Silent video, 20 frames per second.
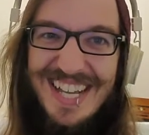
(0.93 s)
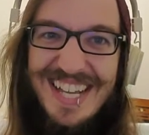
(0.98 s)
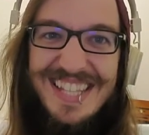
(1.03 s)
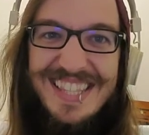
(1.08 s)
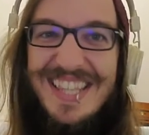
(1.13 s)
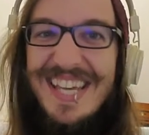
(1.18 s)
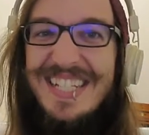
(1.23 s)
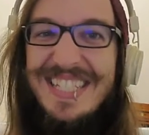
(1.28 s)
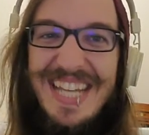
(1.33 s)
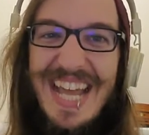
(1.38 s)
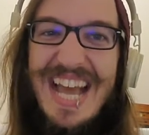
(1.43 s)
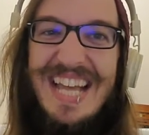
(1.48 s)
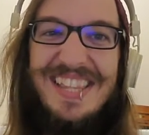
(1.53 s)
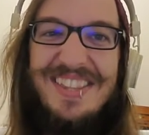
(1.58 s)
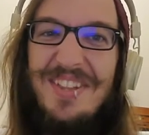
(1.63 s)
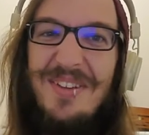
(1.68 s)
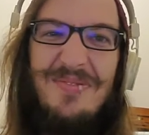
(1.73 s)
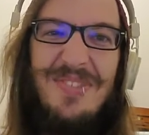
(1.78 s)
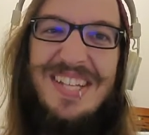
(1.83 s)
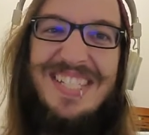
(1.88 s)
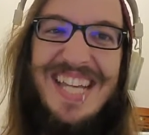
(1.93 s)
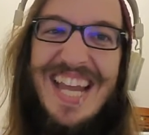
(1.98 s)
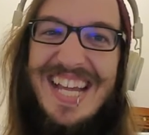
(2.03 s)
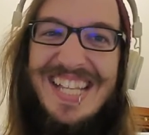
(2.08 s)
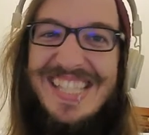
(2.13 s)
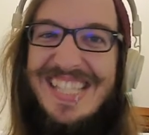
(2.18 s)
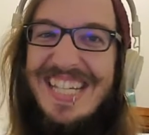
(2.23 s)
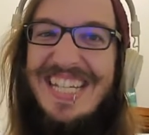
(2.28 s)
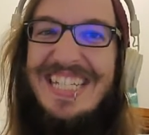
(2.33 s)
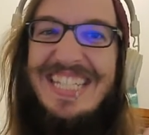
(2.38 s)
The Dance of the
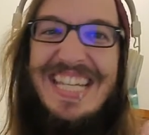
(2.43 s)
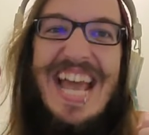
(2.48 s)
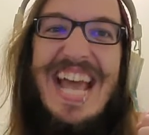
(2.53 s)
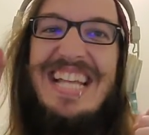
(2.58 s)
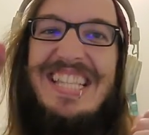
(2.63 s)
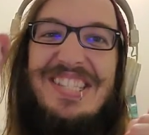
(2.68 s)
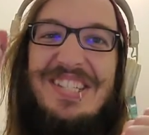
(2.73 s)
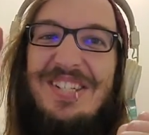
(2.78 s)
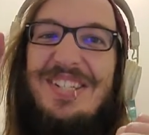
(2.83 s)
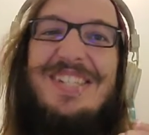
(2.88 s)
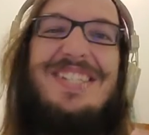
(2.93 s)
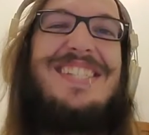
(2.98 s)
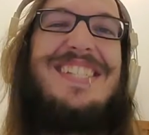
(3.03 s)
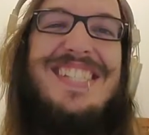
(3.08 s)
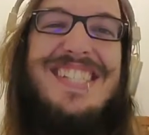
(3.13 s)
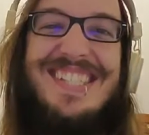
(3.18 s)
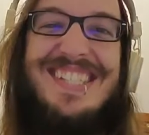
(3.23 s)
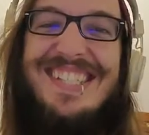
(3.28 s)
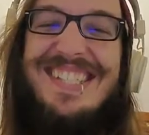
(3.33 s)
Dancing Dancers.